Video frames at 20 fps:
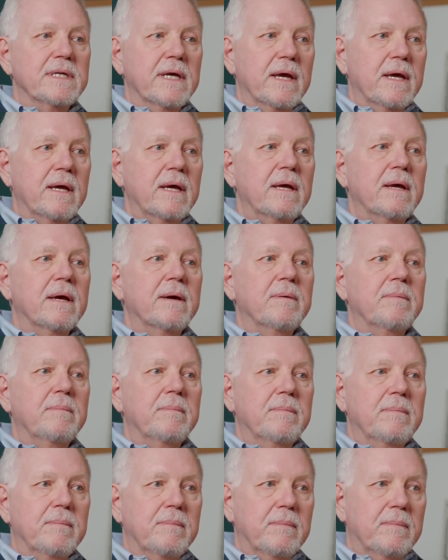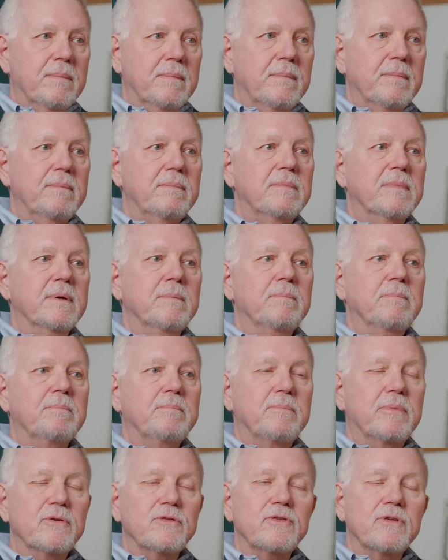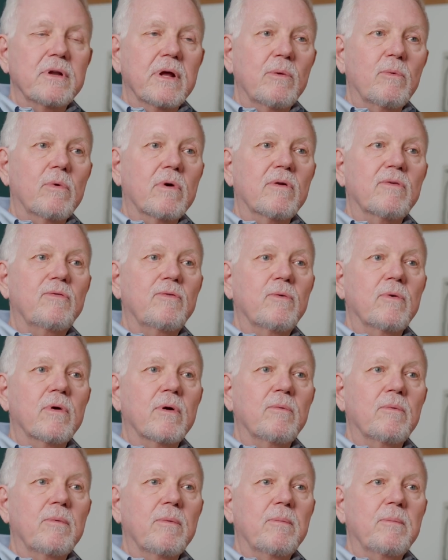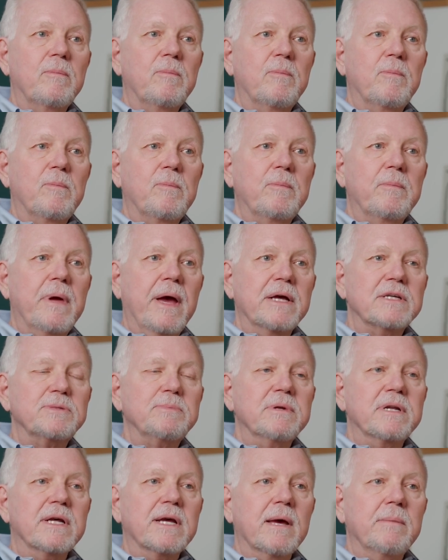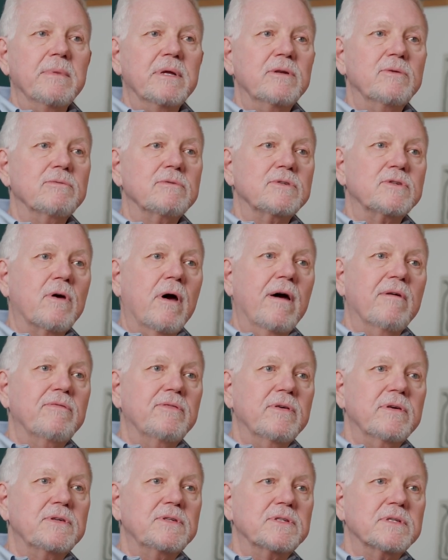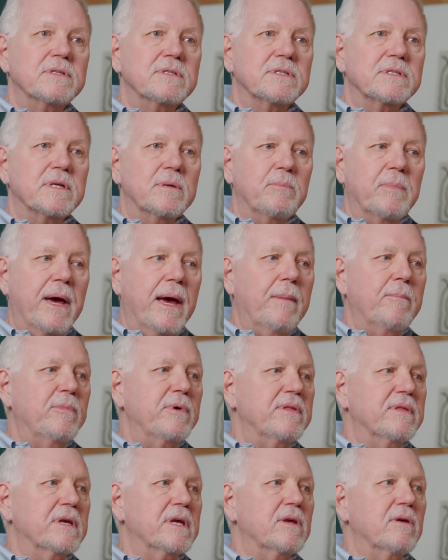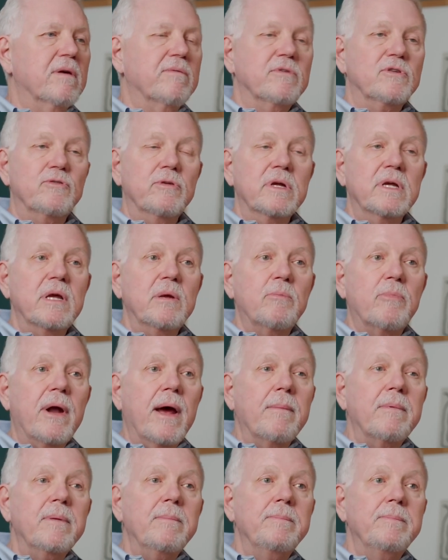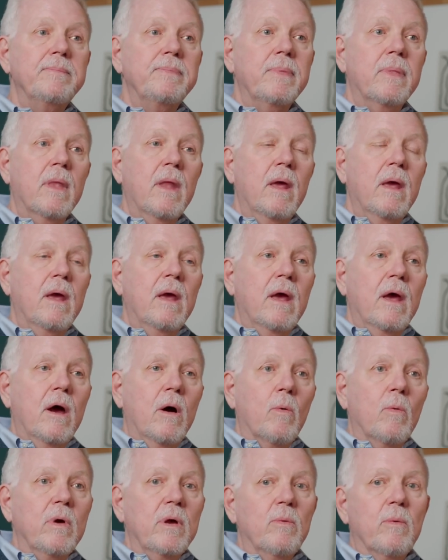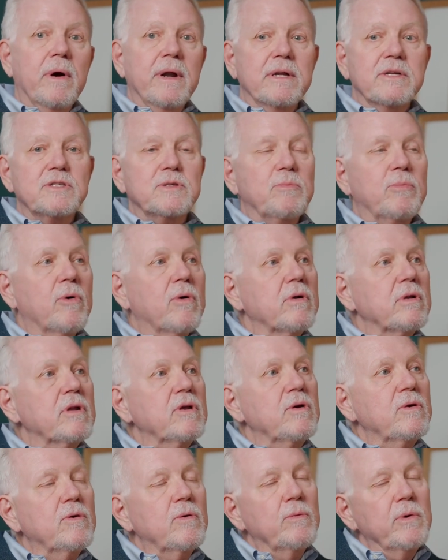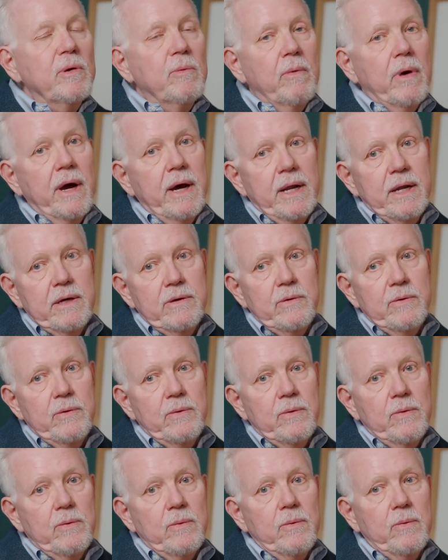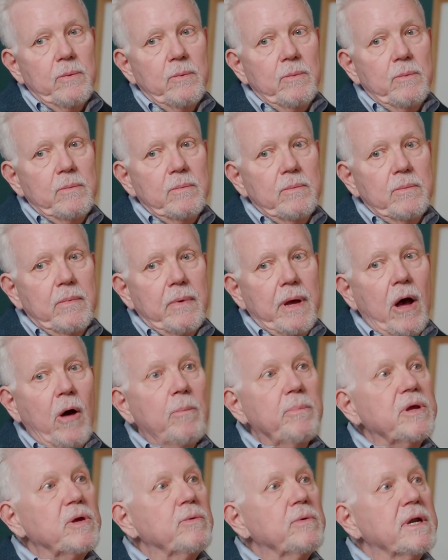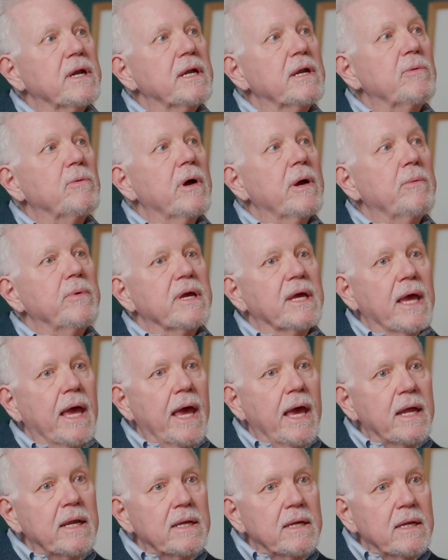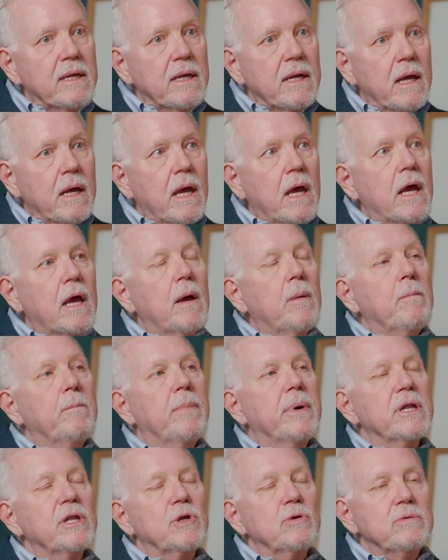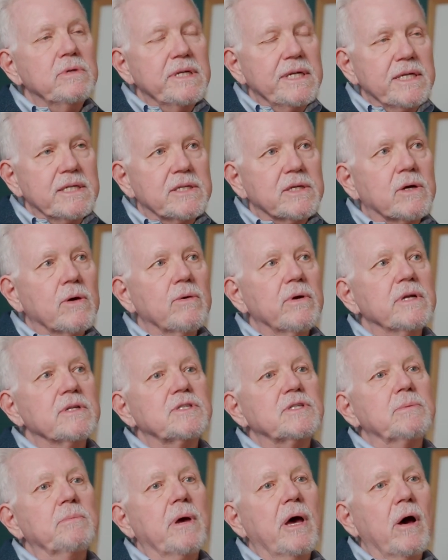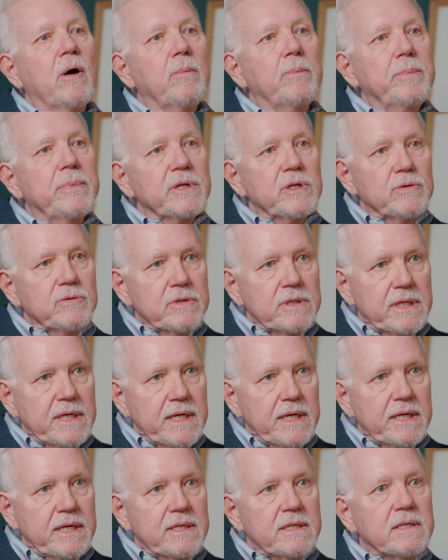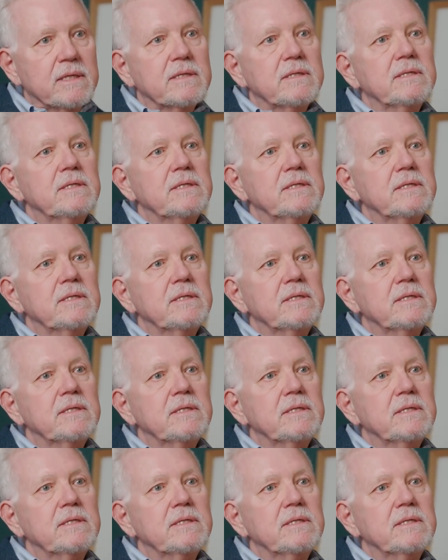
day, the person I worked for asked me to come into his office and said, Bob, we think you have a drinking problem. We want to support you. We want to help you in any way we can, but you need to go get some help and you need